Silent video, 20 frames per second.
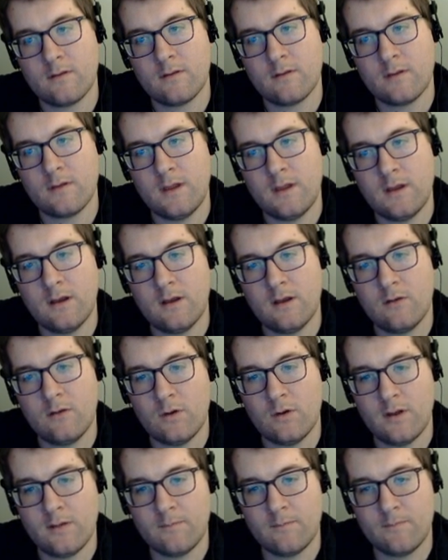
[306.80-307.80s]
You know
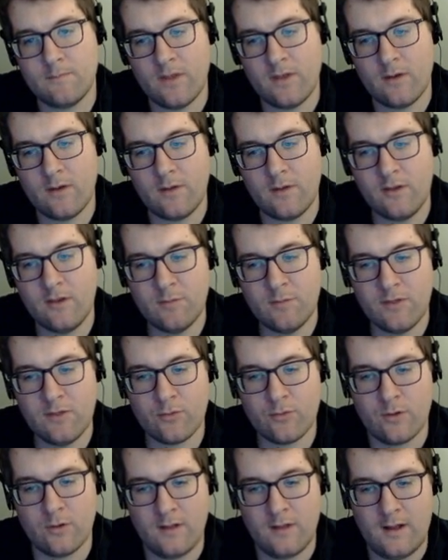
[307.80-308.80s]
what? He's been
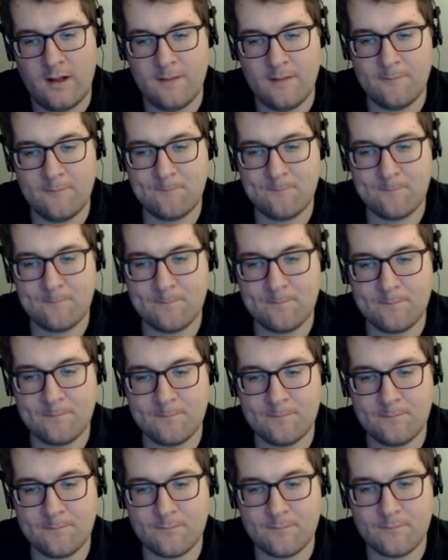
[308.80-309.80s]
through a lot.
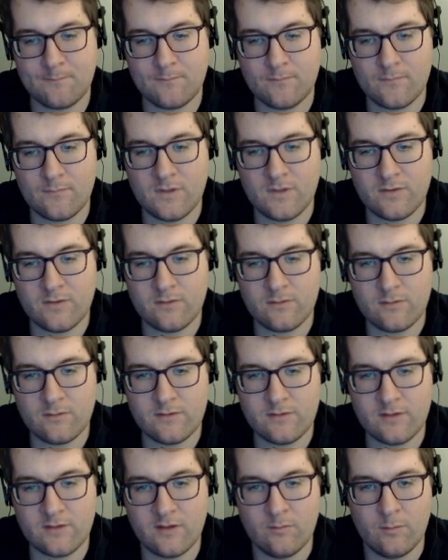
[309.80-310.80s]
Let's
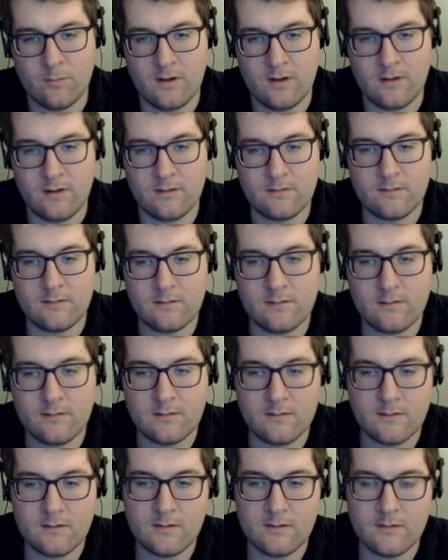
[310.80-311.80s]
give him one
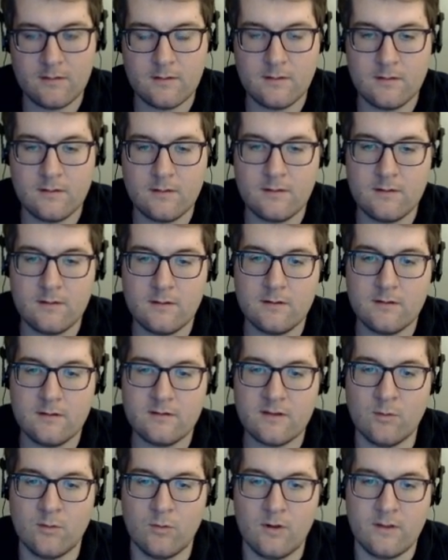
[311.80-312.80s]

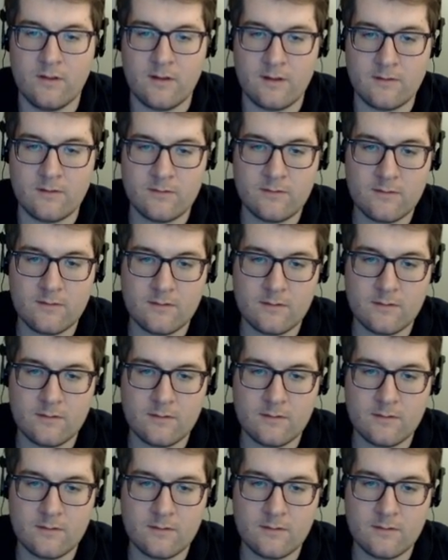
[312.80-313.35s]
of these.